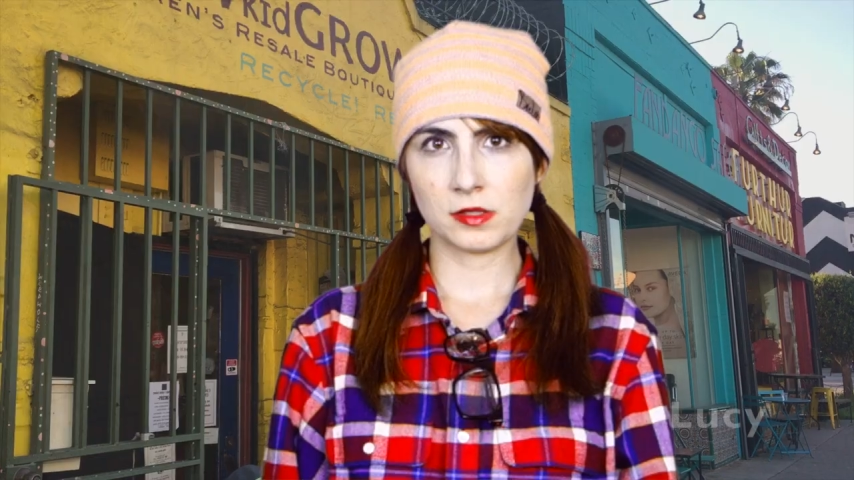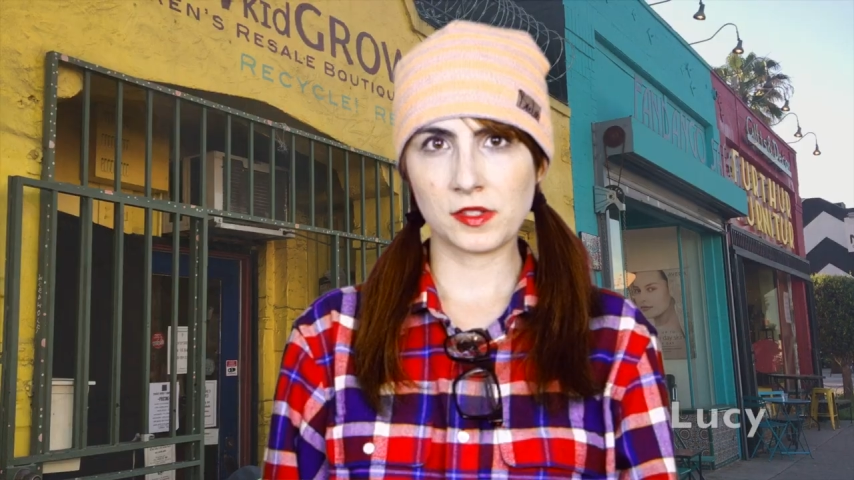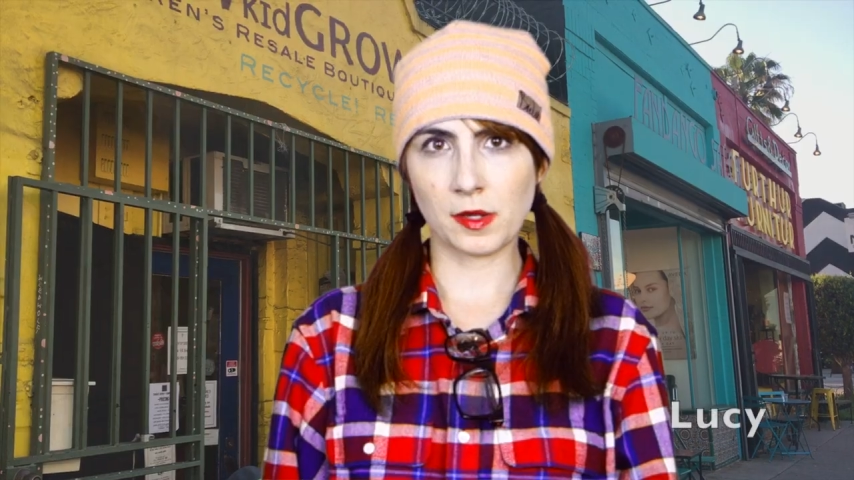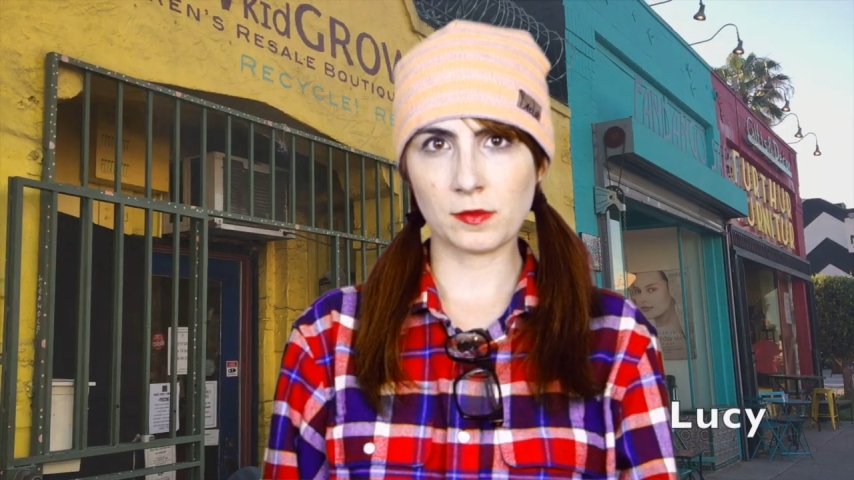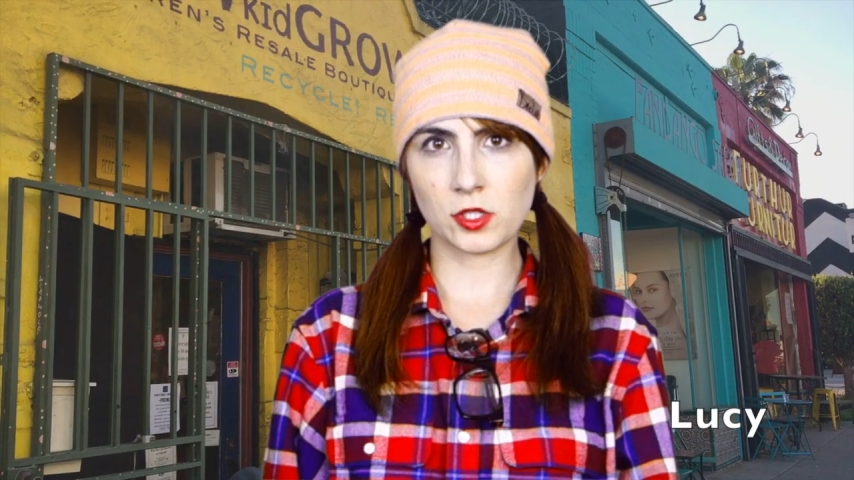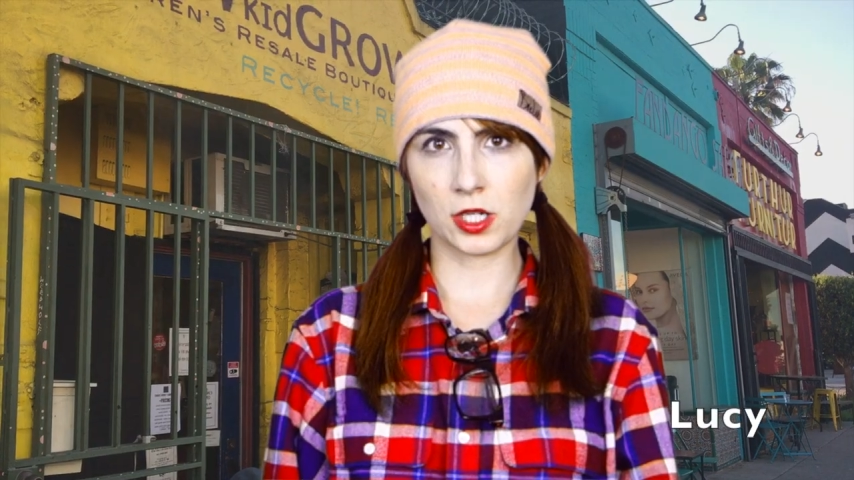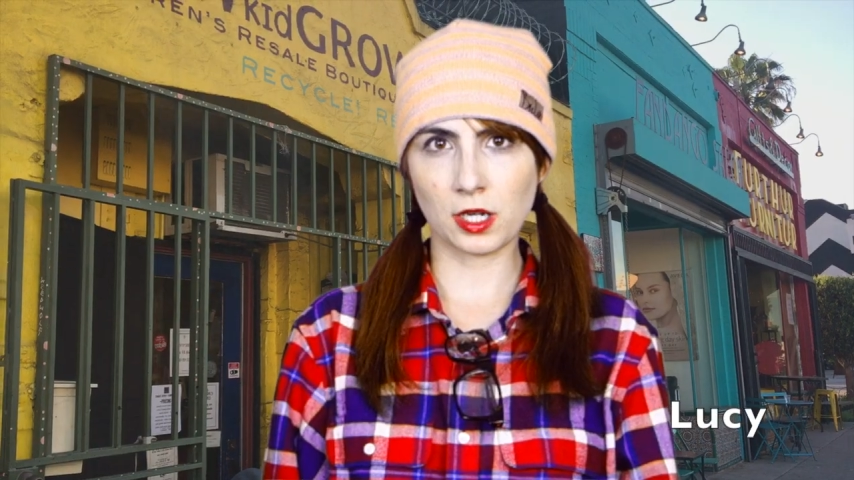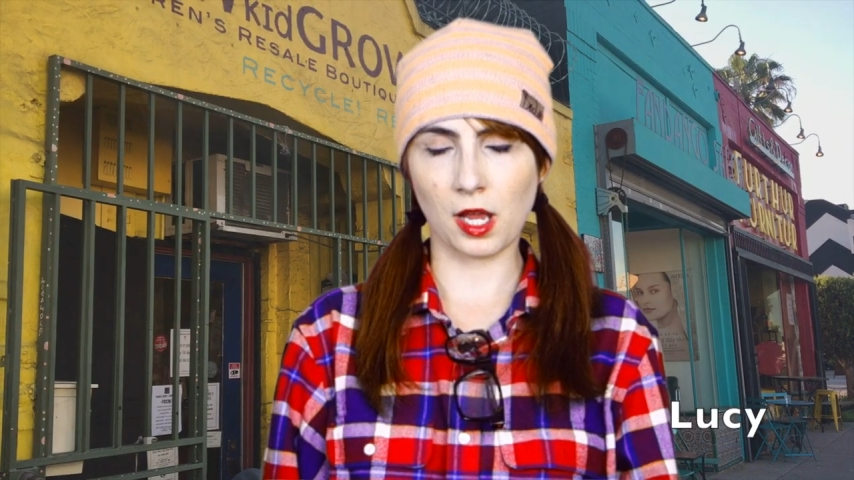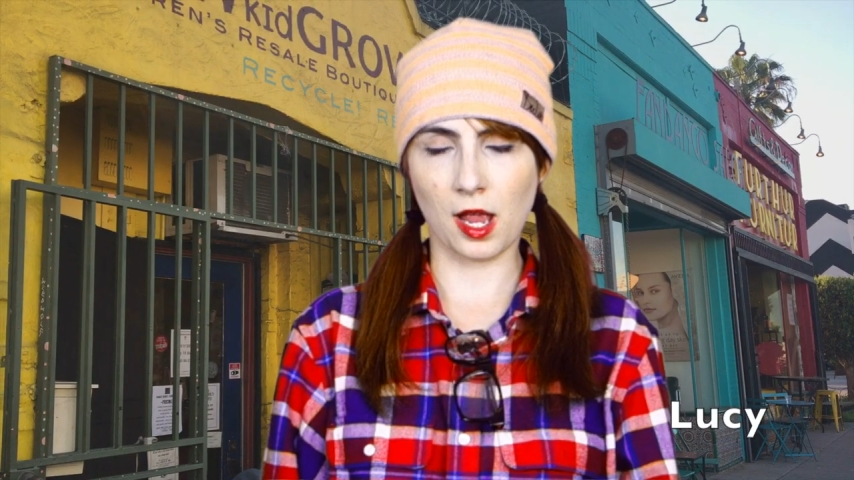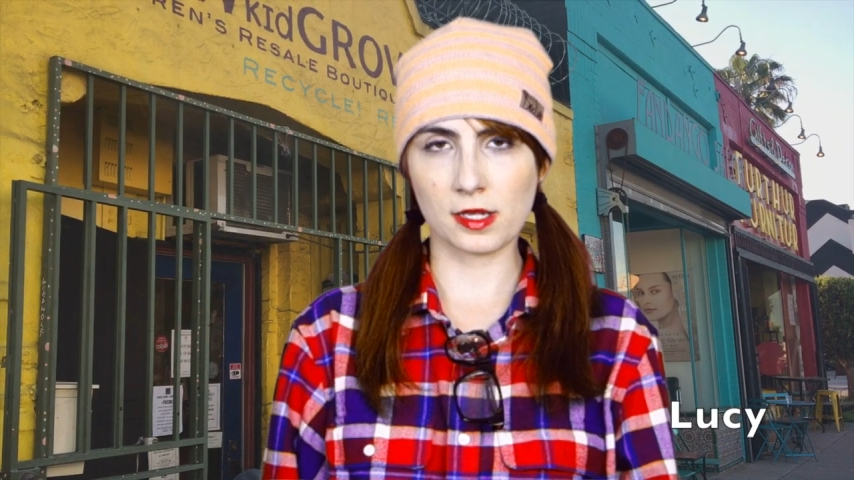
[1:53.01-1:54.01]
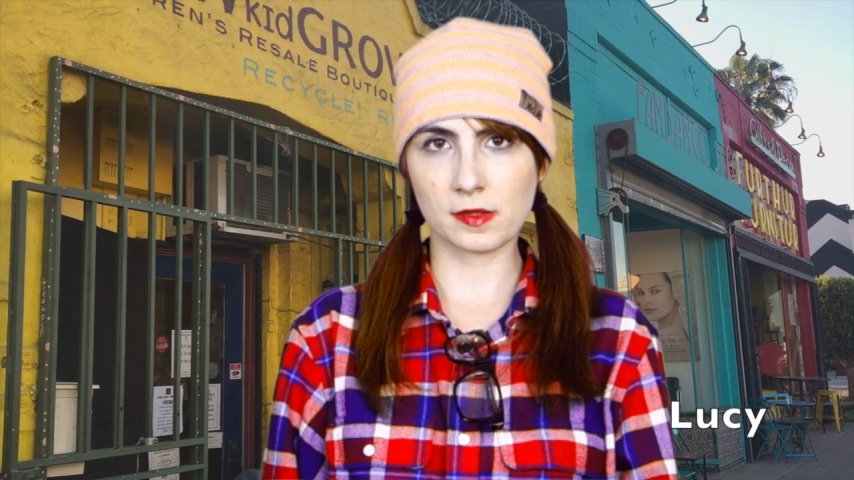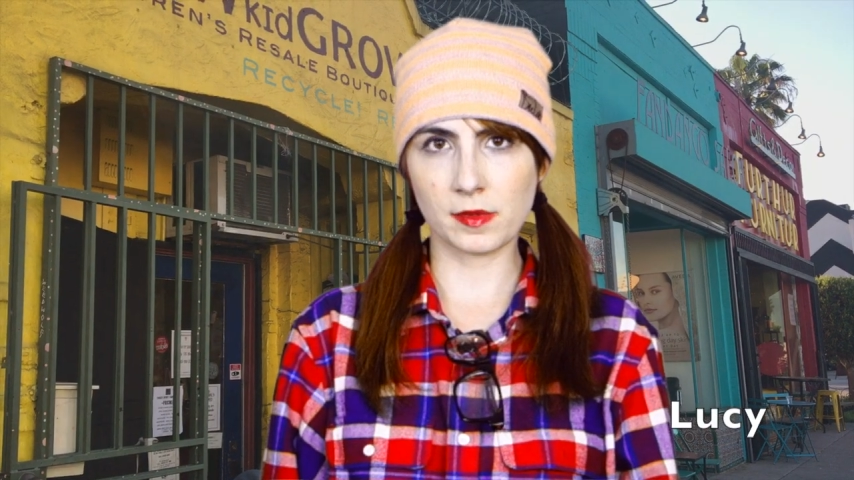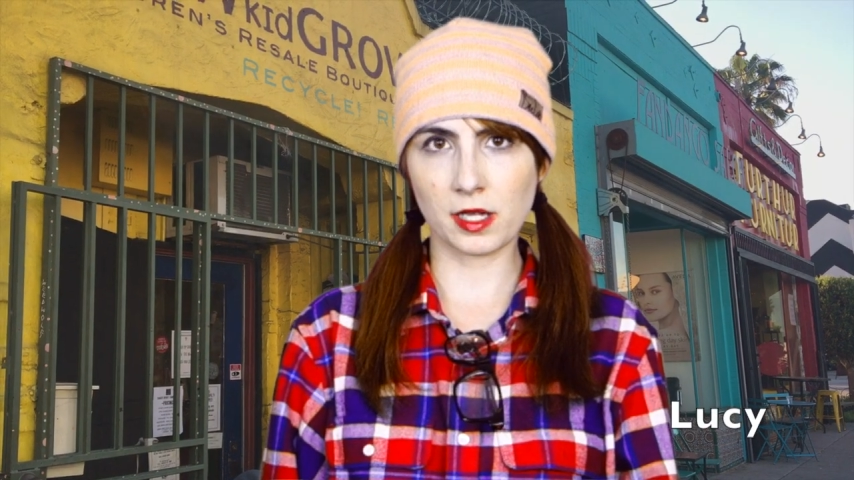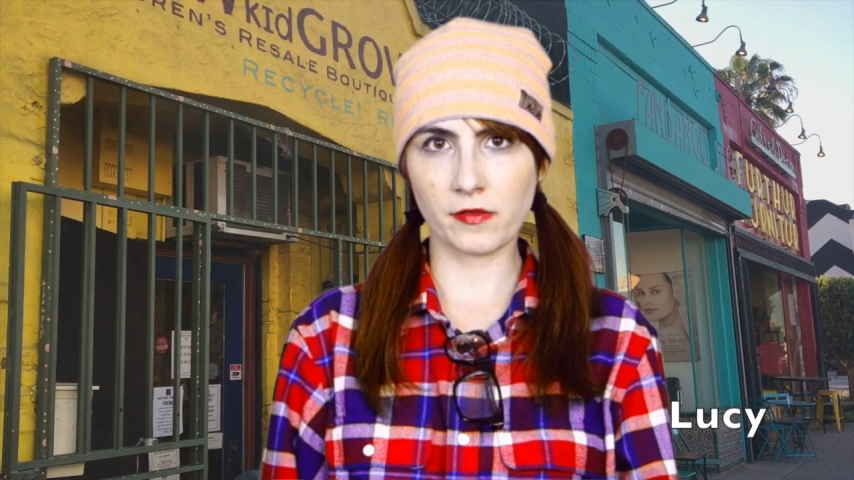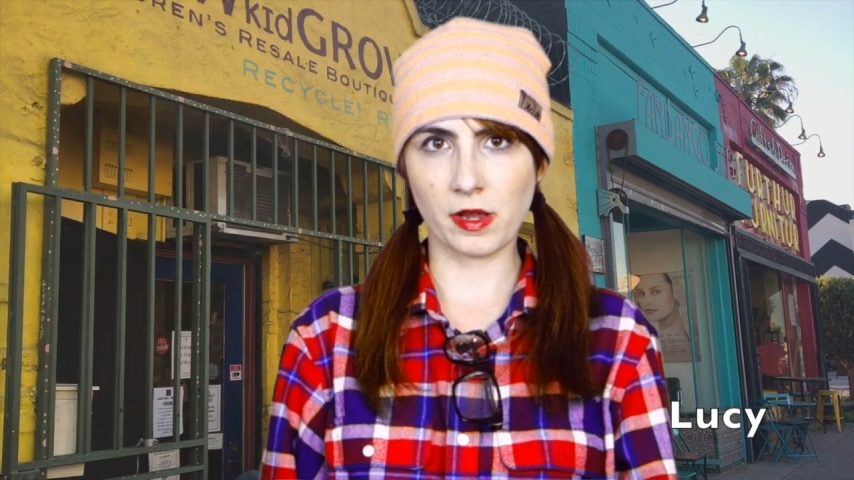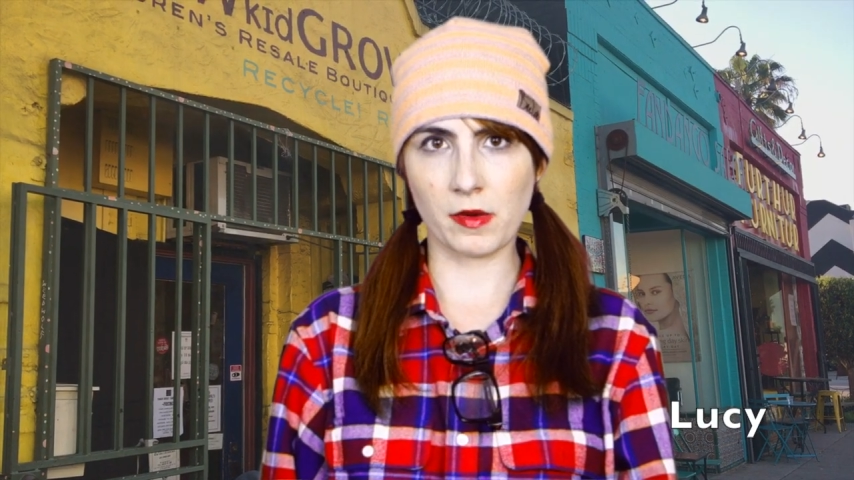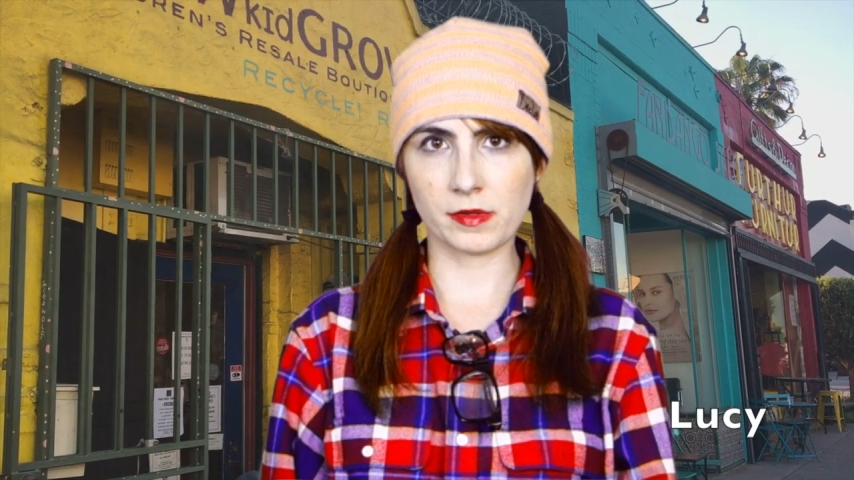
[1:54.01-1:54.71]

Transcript: Some chick asked me if I